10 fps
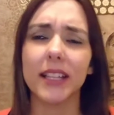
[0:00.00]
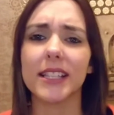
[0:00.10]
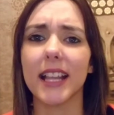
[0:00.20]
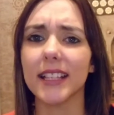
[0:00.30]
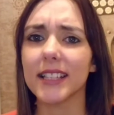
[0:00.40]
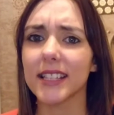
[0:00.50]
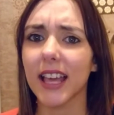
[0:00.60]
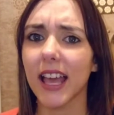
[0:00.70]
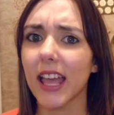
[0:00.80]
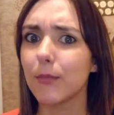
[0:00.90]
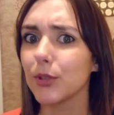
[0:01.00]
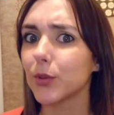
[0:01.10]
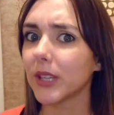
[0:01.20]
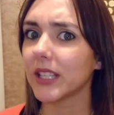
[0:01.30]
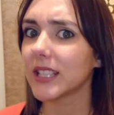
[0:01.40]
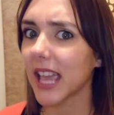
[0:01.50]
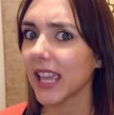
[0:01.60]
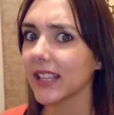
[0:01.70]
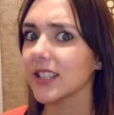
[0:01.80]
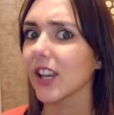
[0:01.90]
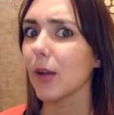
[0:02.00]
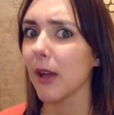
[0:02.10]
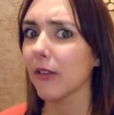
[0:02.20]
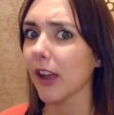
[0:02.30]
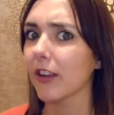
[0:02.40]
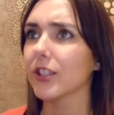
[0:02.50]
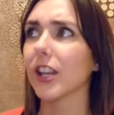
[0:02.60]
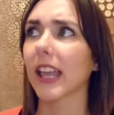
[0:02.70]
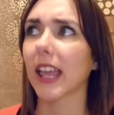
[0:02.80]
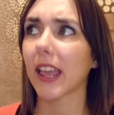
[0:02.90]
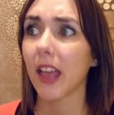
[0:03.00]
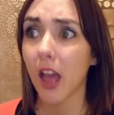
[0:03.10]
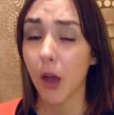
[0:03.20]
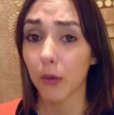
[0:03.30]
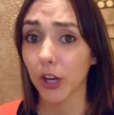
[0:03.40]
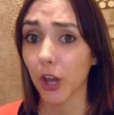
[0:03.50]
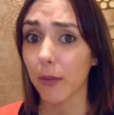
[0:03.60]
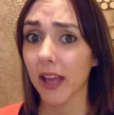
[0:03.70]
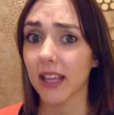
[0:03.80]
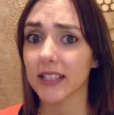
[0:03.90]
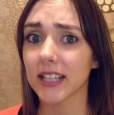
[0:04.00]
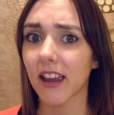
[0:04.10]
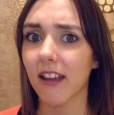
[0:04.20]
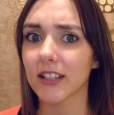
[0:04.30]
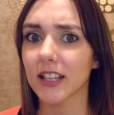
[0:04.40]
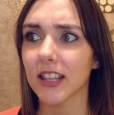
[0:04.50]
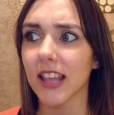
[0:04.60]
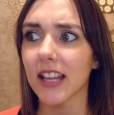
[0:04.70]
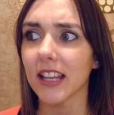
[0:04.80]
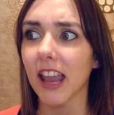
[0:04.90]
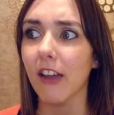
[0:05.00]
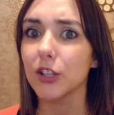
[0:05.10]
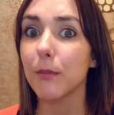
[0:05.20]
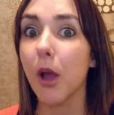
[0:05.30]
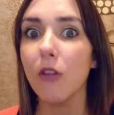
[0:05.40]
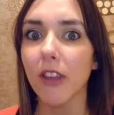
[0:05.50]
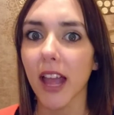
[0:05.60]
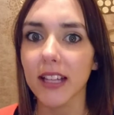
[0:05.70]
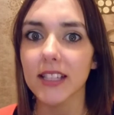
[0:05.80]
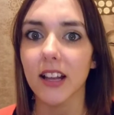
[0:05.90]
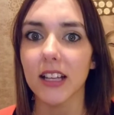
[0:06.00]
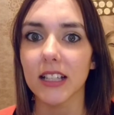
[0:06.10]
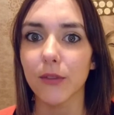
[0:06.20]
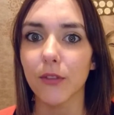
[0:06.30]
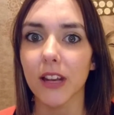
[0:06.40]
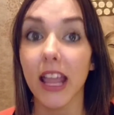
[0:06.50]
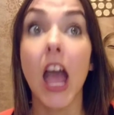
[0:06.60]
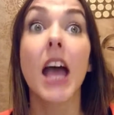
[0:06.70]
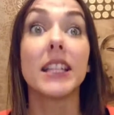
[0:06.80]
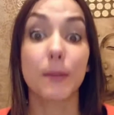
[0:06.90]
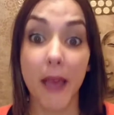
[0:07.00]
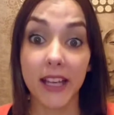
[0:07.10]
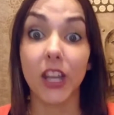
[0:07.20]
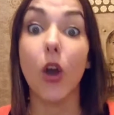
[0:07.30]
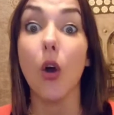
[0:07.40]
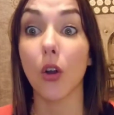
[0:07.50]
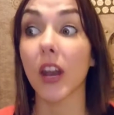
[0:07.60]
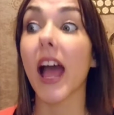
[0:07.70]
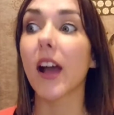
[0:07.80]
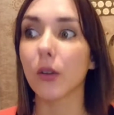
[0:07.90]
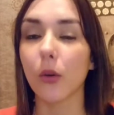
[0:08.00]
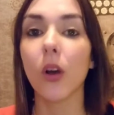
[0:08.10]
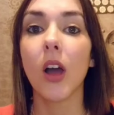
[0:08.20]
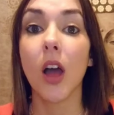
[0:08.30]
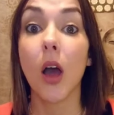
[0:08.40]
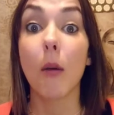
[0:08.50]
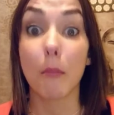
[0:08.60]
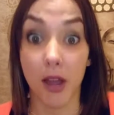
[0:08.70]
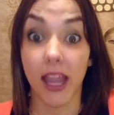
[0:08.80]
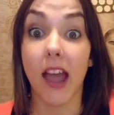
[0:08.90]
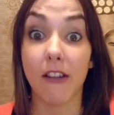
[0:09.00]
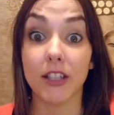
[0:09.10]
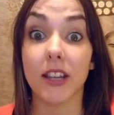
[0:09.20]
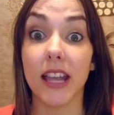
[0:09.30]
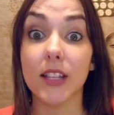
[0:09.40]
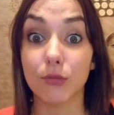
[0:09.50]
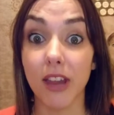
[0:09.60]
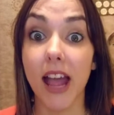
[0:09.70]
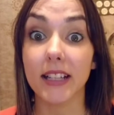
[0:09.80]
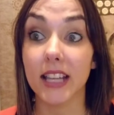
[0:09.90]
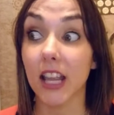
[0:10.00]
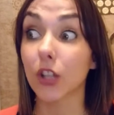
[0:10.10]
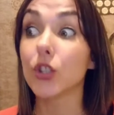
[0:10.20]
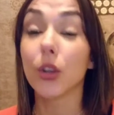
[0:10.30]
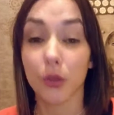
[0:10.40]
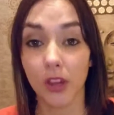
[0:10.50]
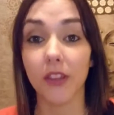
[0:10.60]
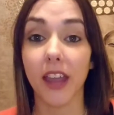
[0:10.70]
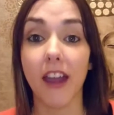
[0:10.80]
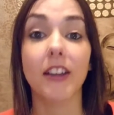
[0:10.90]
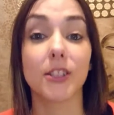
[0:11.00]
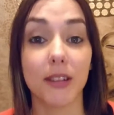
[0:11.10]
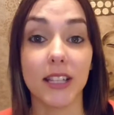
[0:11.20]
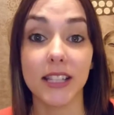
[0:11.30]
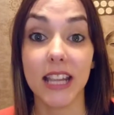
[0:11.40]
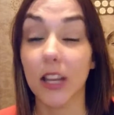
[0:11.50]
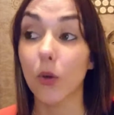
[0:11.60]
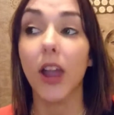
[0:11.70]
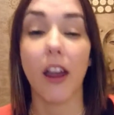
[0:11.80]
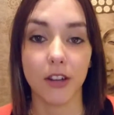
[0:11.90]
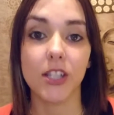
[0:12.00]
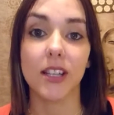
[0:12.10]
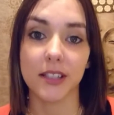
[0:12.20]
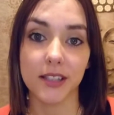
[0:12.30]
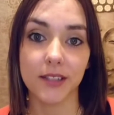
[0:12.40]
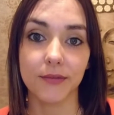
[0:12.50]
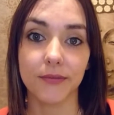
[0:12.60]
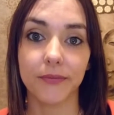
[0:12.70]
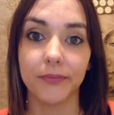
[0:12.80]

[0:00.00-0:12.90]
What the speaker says: of makes sense that in between takes I come out of character. When I go back into character, then the character might react slightly differently depending on how my character is reacting to the other character in the scene or characters.